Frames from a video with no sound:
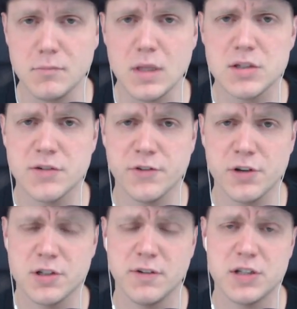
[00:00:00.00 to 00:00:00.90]
So
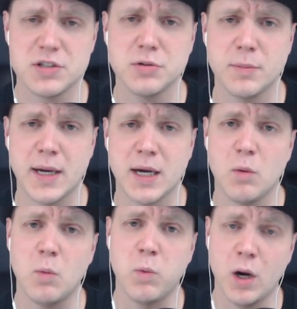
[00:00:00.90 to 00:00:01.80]
first off, let's talk
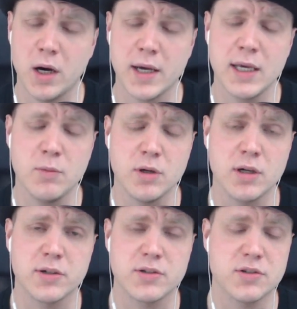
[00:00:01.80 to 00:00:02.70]
about why he
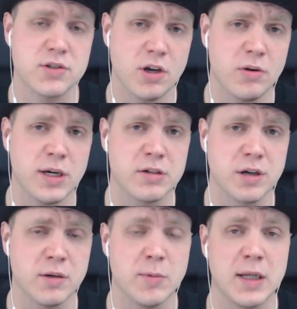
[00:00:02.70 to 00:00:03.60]
works so
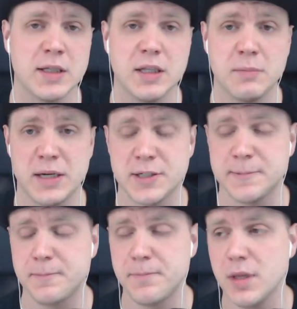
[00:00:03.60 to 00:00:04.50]
incredibly well in the
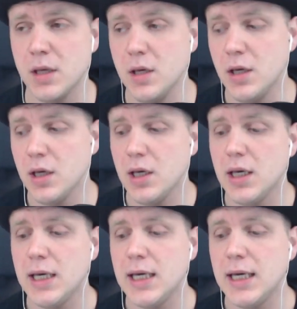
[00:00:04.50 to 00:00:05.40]
meta.
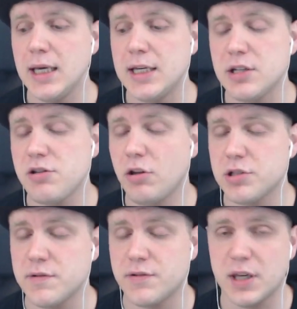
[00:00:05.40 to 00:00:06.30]
He does
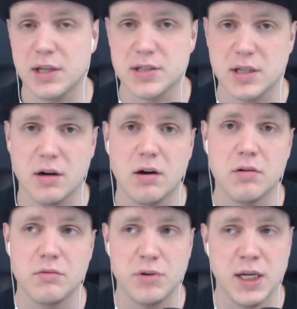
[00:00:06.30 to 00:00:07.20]
lots of things that
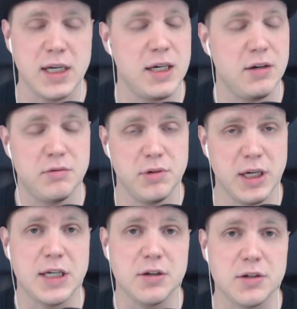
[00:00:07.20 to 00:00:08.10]
are really,
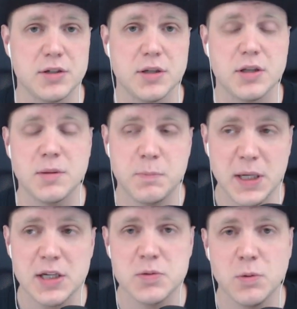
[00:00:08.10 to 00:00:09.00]
really good. The
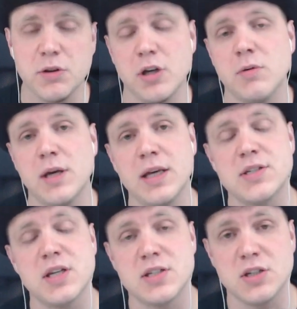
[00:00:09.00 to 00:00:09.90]
biggest one, though,
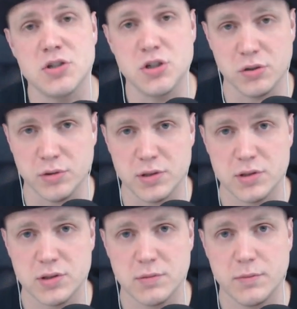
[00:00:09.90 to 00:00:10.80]
is his
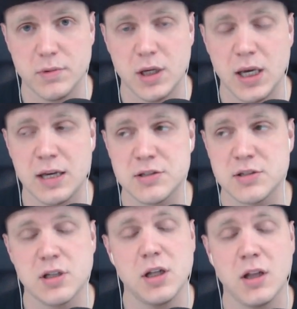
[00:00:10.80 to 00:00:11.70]
endurance. He
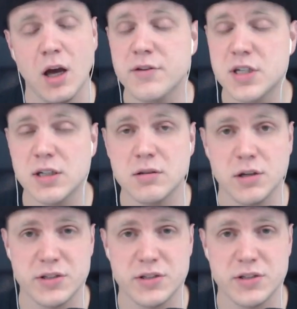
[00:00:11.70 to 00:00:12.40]
has lifesteal on his